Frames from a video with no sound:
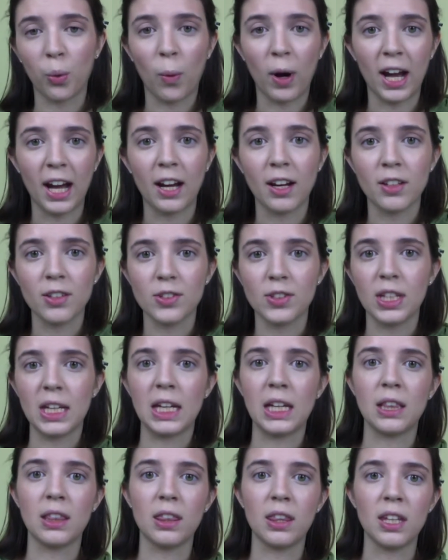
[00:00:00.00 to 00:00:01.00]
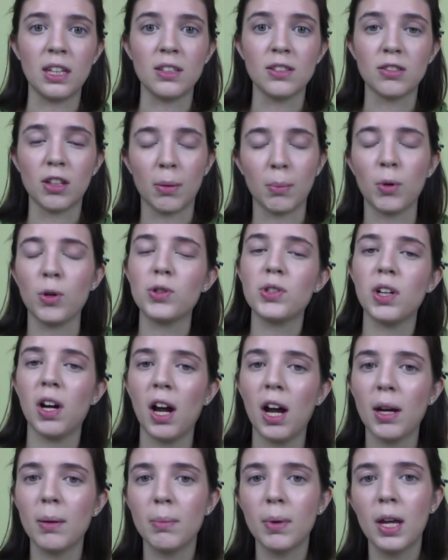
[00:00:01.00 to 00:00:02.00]
wings in the
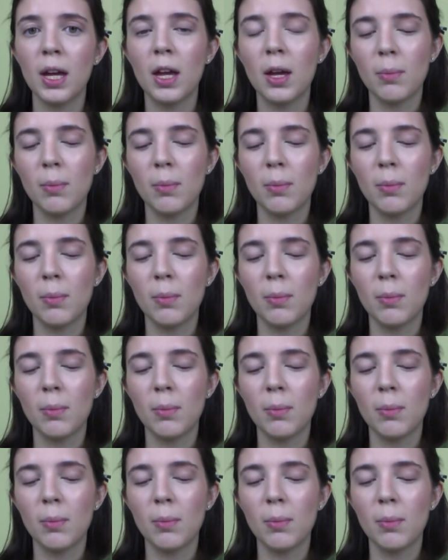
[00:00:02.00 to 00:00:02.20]
summertime